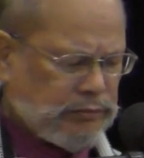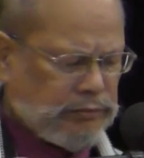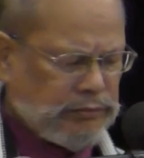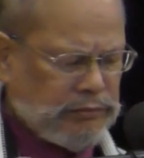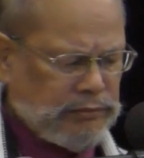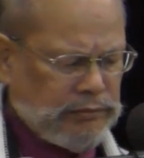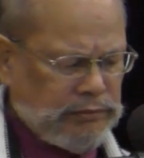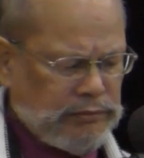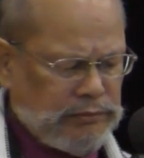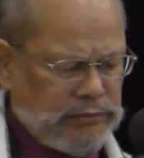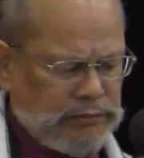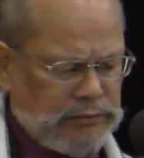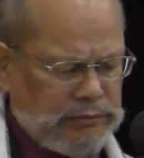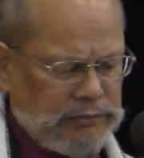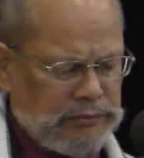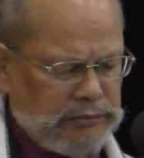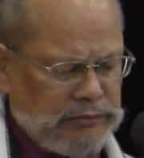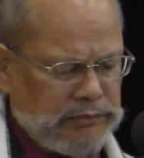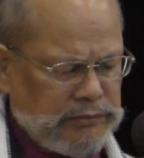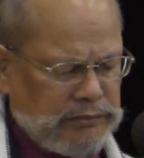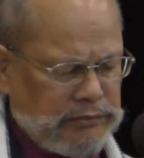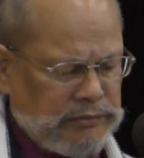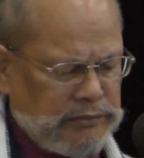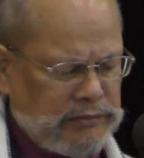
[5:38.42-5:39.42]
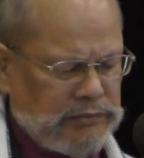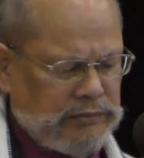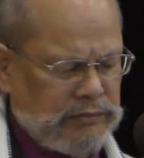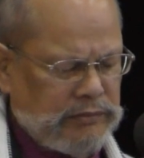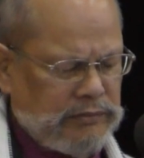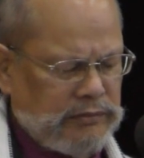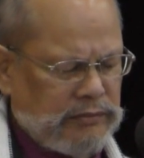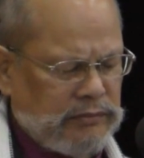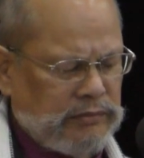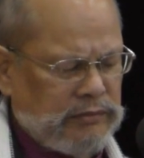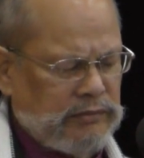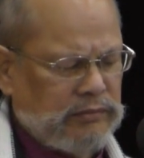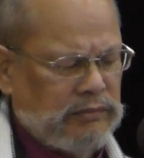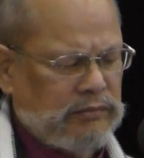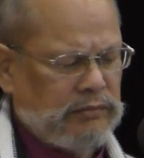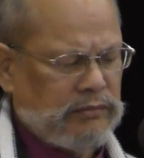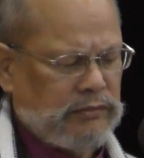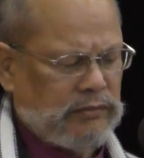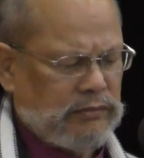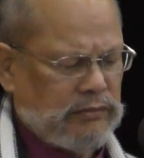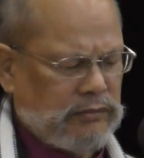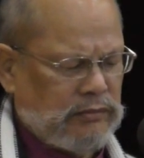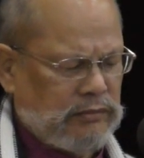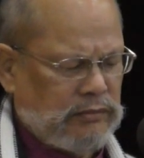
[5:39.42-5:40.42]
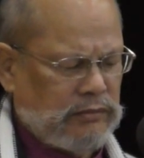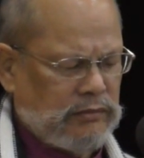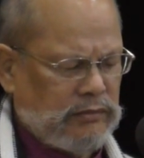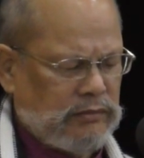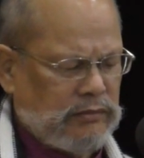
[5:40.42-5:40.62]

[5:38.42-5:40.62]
[no speech]